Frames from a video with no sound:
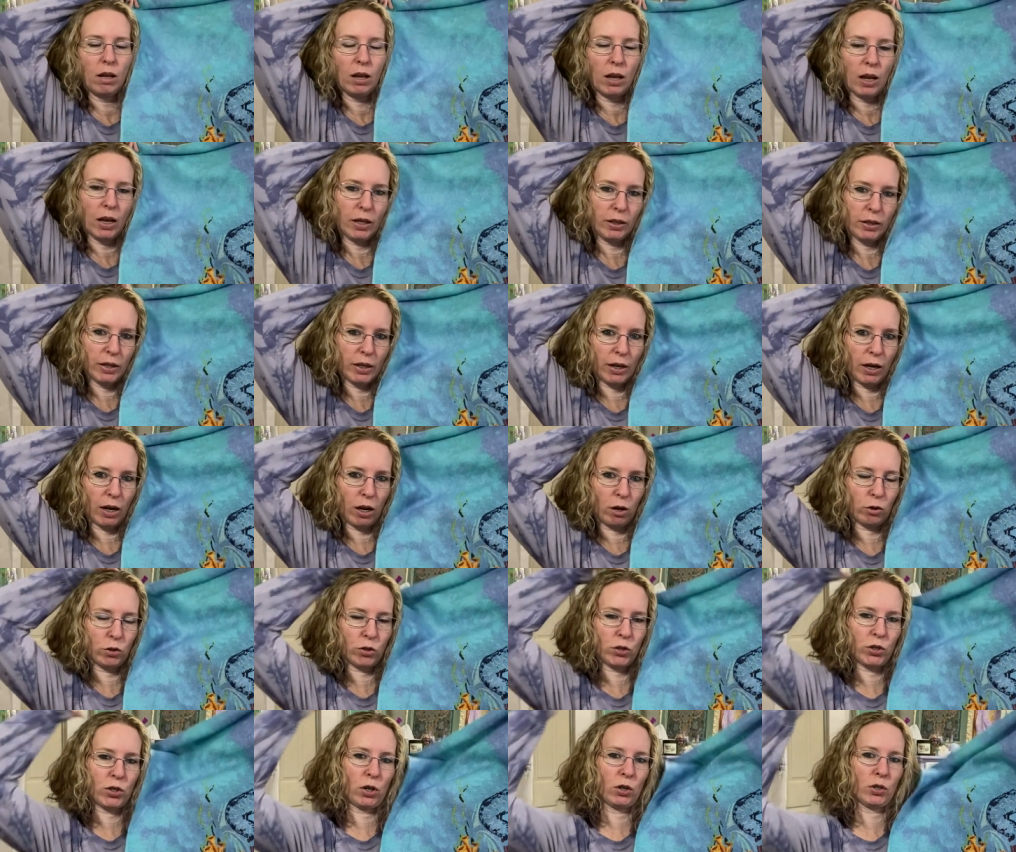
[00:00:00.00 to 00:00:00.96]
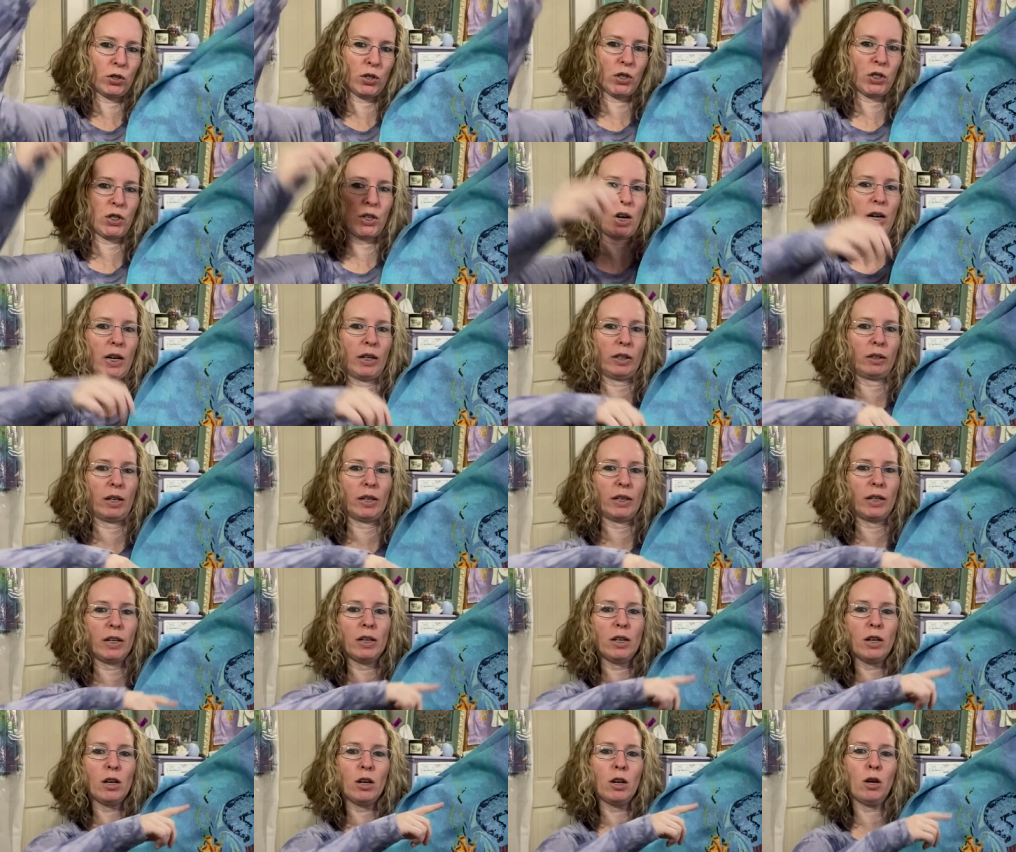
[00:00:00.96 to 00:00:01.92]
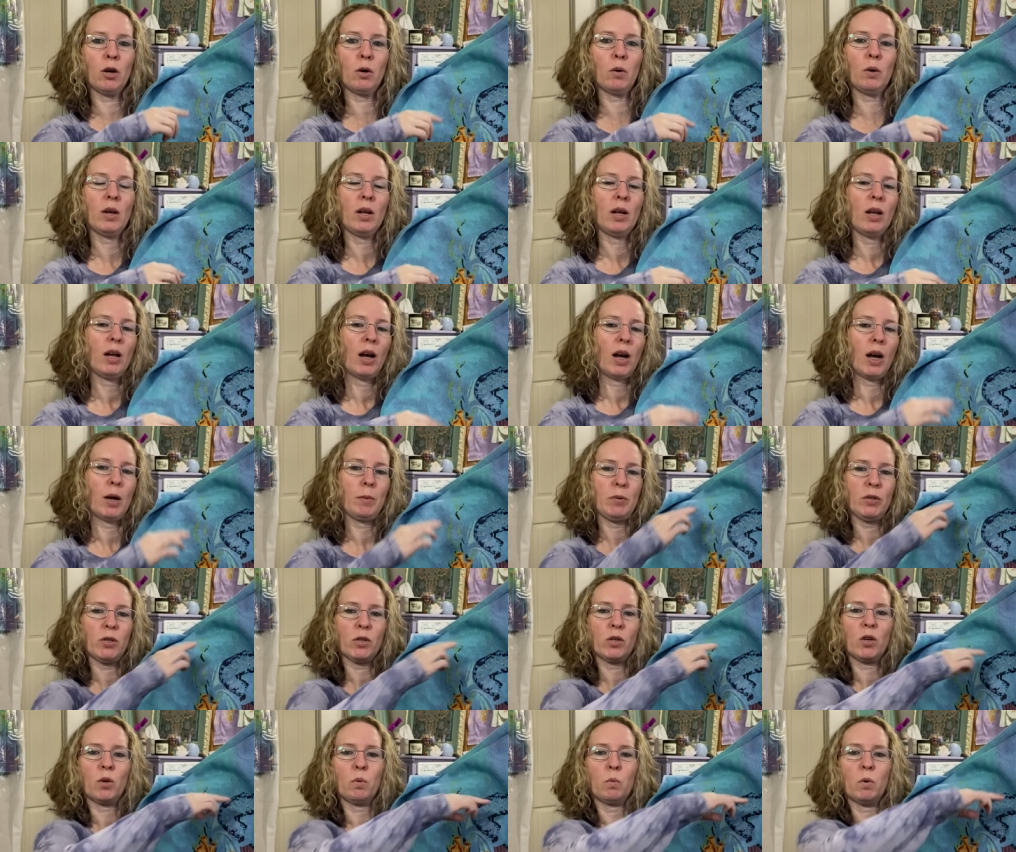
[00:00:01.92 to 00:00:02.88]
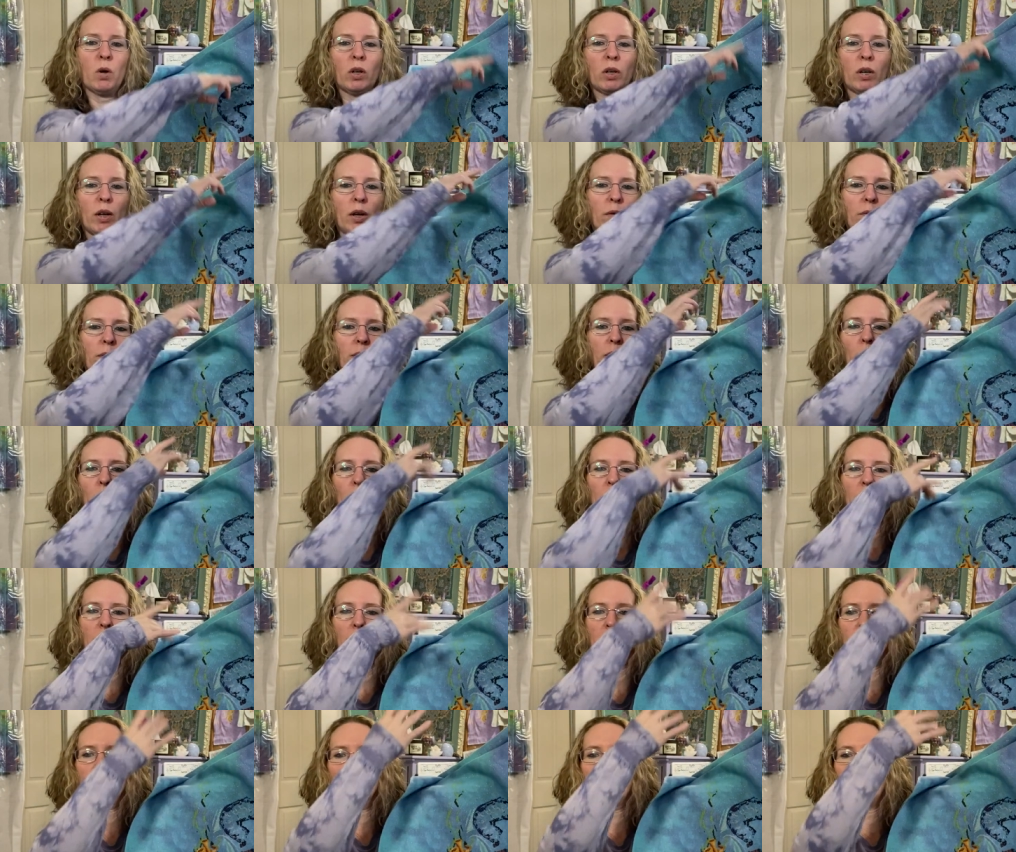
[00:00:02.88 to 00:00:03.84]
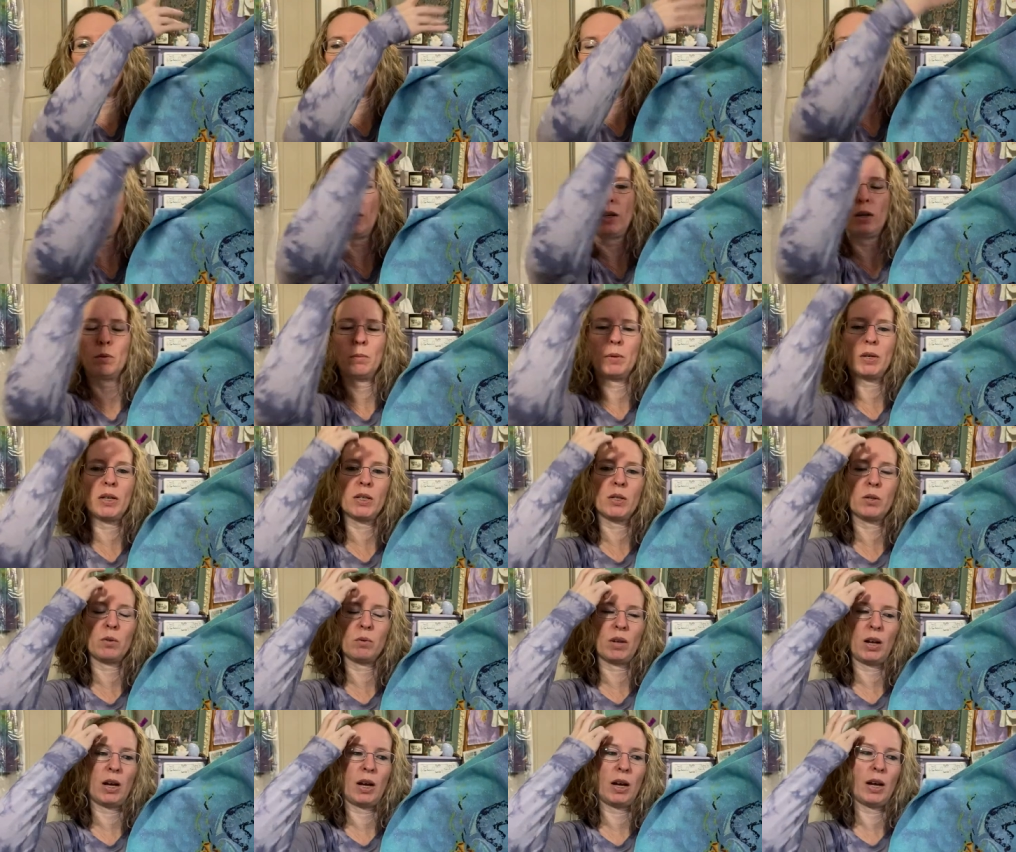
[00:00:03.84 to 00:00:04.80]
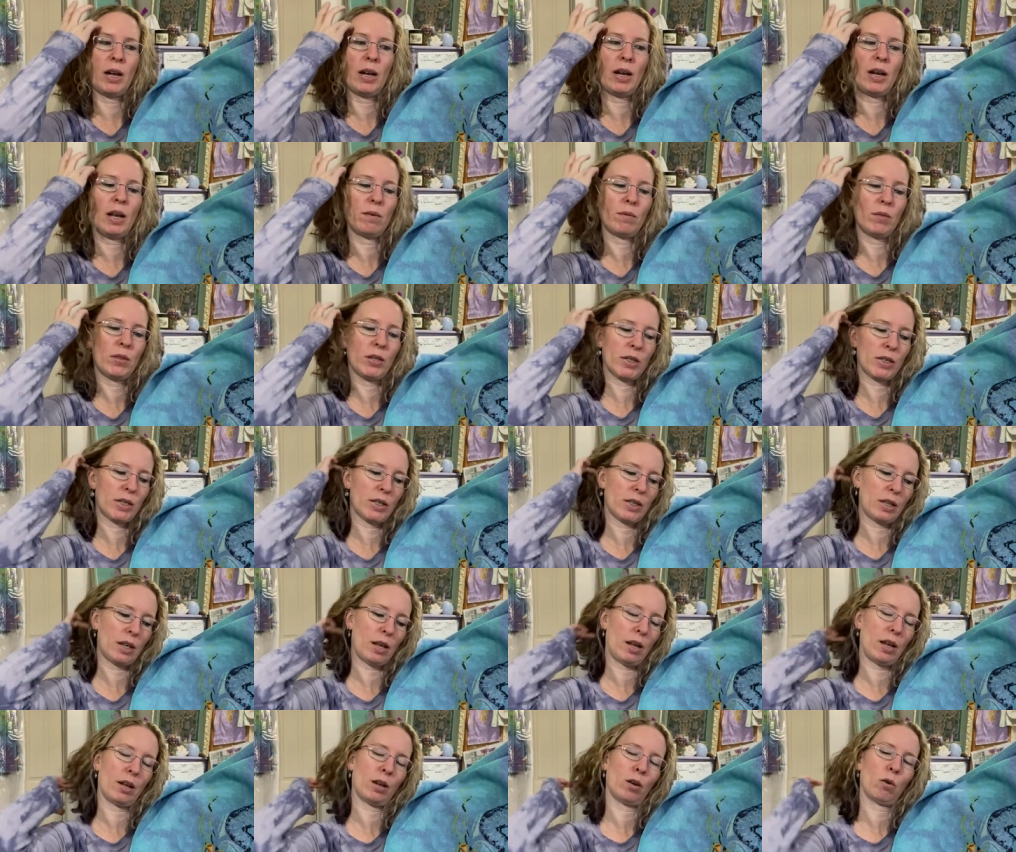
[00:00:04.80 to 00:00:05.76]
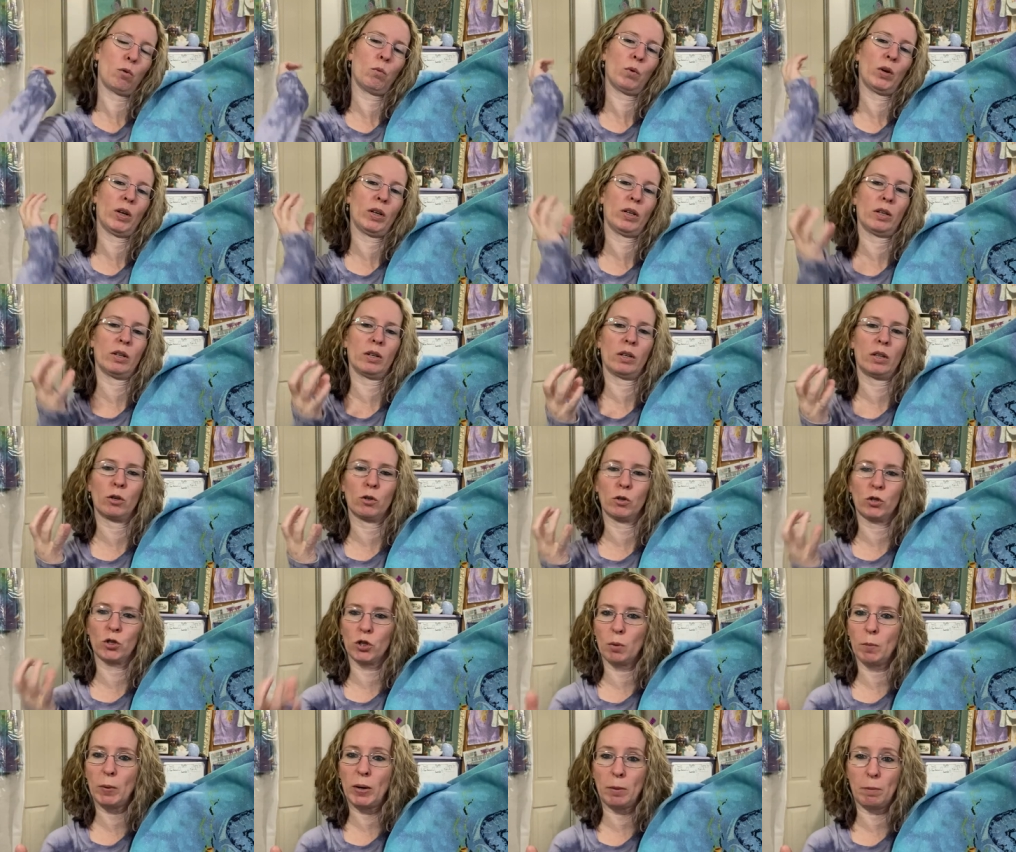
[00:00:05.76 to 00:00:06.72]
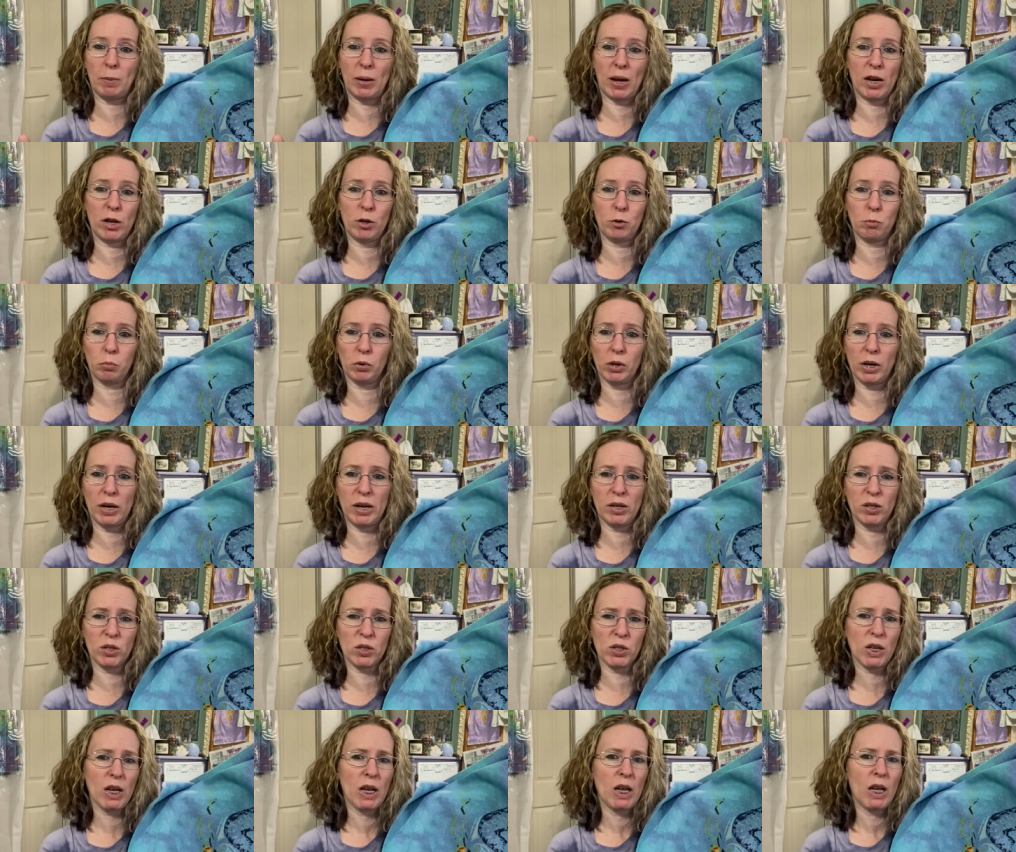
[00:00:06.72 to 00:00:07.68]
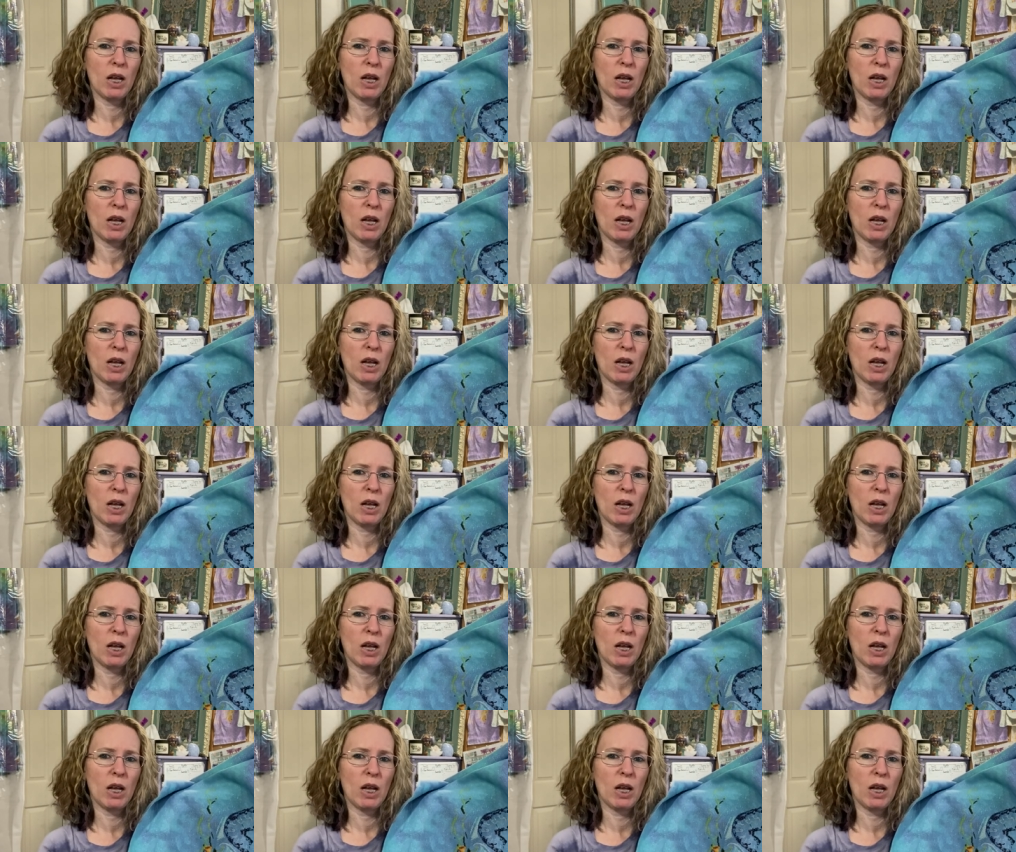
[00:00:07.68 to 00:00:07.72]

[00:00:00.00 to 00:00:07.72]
And then I'll start deciding like, you know, I'm just going to work on a few things up here because I have this thing when there's so many page breaks,